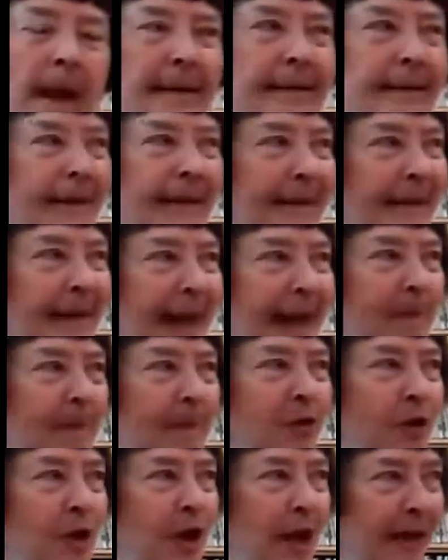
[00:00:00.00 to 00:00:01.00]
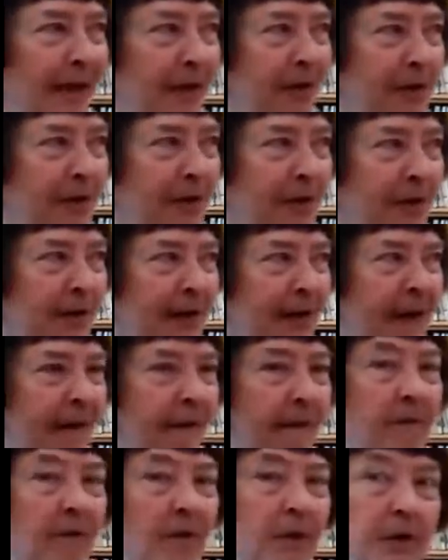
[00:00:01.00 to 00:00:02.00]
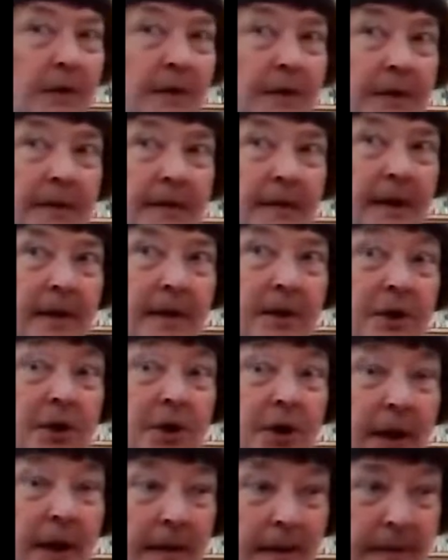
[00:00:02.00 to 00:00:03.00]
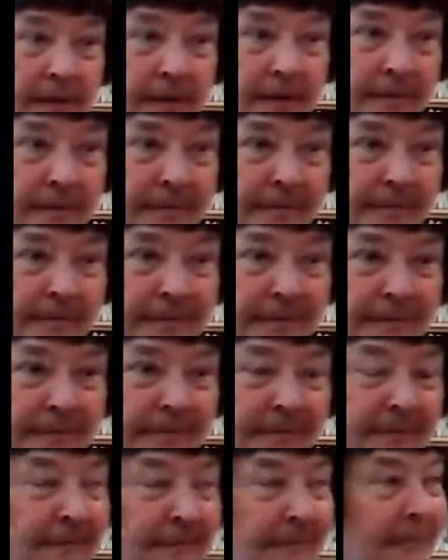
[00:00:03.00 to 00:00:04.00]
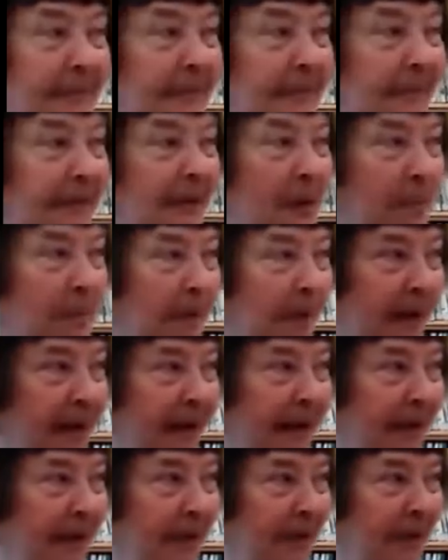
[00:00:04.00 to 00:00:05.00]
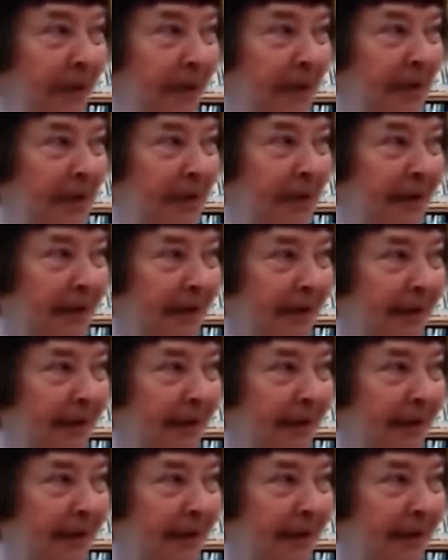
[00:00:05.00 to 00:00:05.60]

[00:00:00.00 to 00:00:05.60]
it's like a game of checkers versus chess. Do you play either of those?